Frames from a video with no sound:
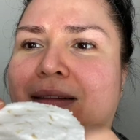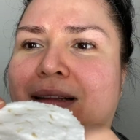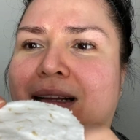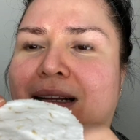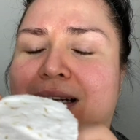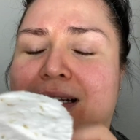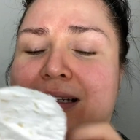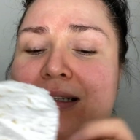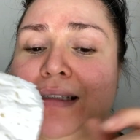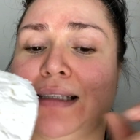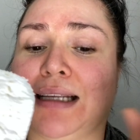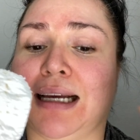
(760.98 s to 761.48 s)
That
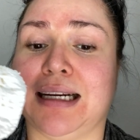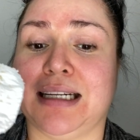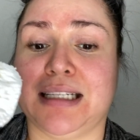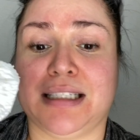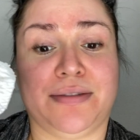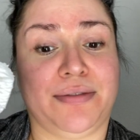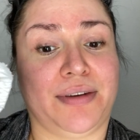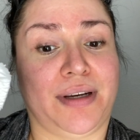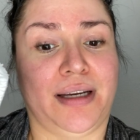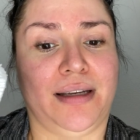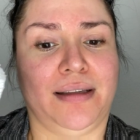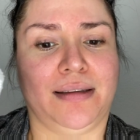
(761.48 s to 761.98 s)
is
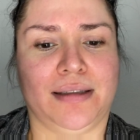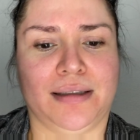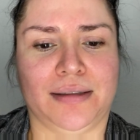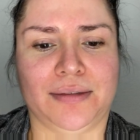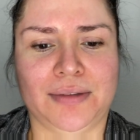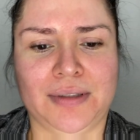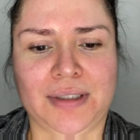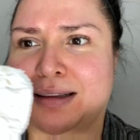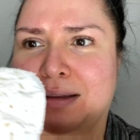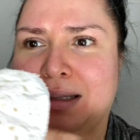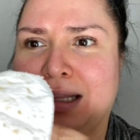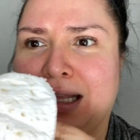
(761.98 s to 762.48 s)
satisfying though.
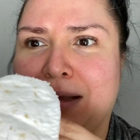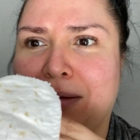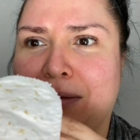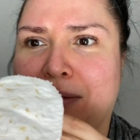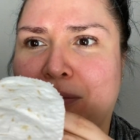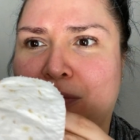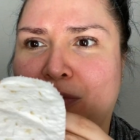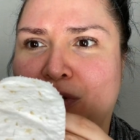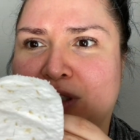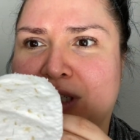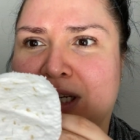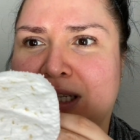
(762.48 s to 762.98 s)
Da
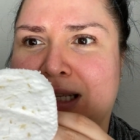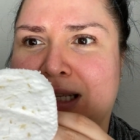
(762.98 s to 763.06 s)
mucha